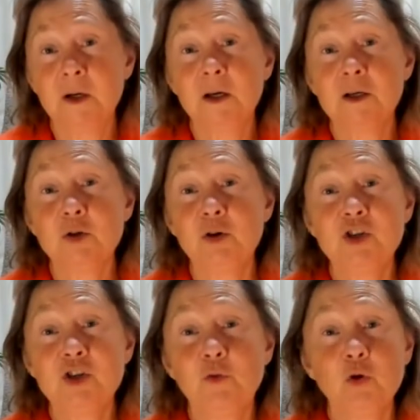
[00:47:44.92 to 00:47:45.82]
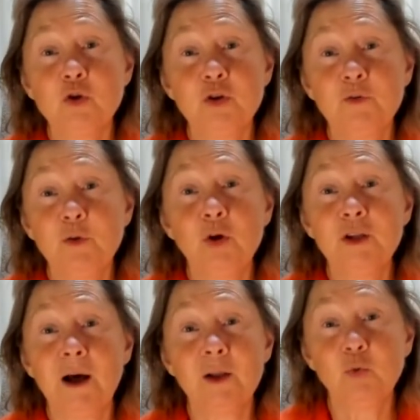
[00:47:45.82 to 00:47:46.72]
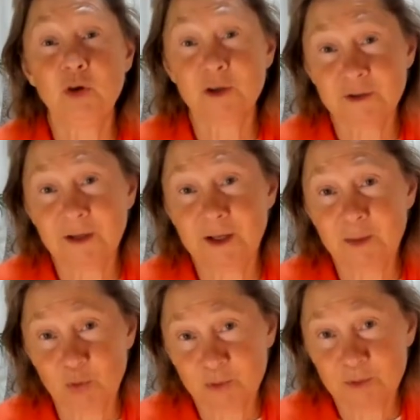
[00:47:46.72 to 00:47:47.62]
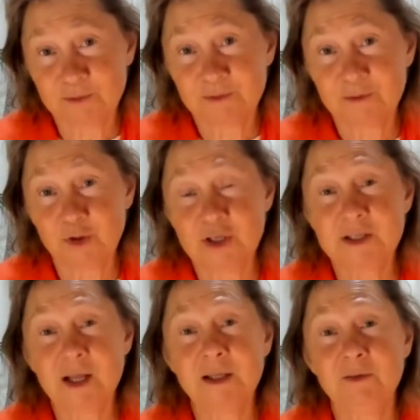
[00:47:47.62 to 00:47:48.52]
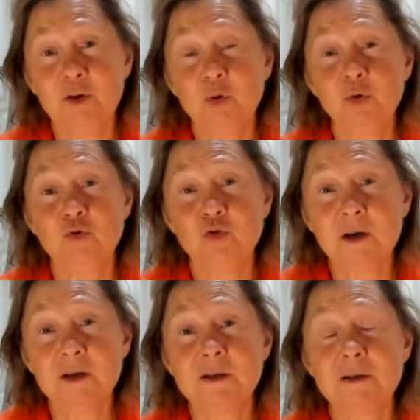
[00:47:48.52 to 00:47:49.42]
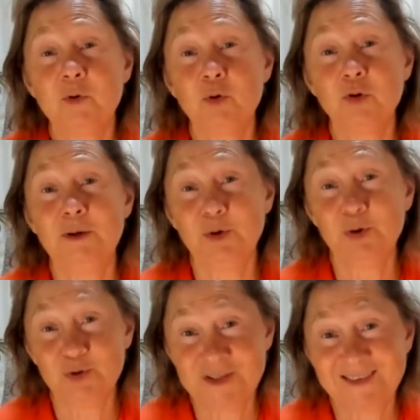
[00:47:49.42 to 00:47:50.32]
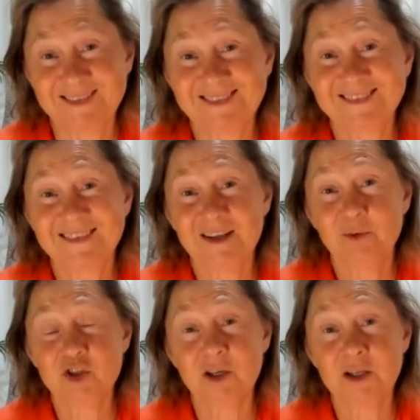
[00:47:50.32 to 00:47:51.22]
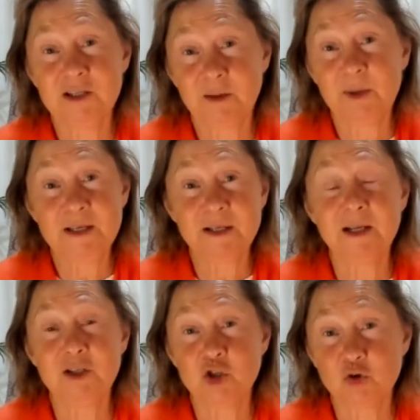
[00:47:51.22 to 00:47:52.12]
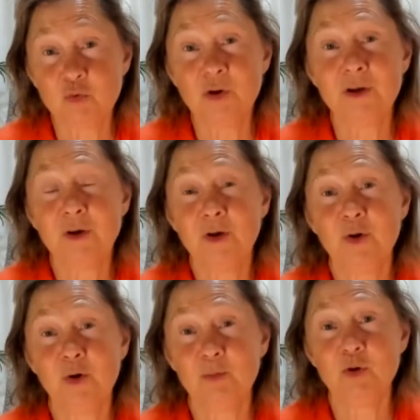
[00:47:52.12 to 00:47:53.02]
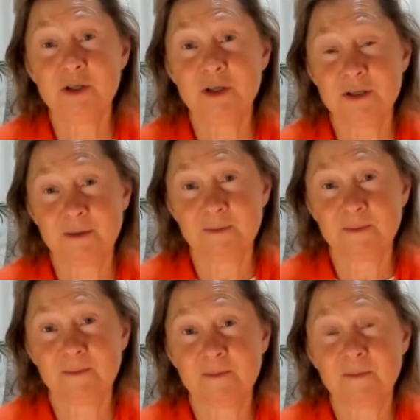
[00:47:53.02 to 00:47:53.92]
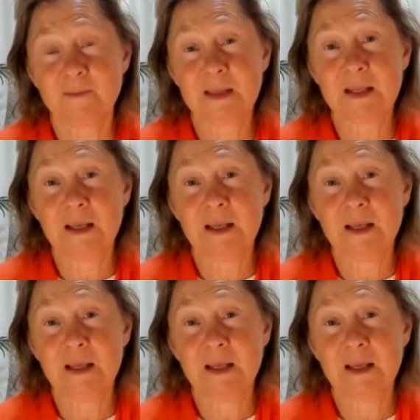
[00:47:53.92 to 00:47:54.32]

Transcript: so it just falls on the floor and can't work anymore. So they start giving you drugs for autoimmunity, which basically destroy your immune system. Yeah.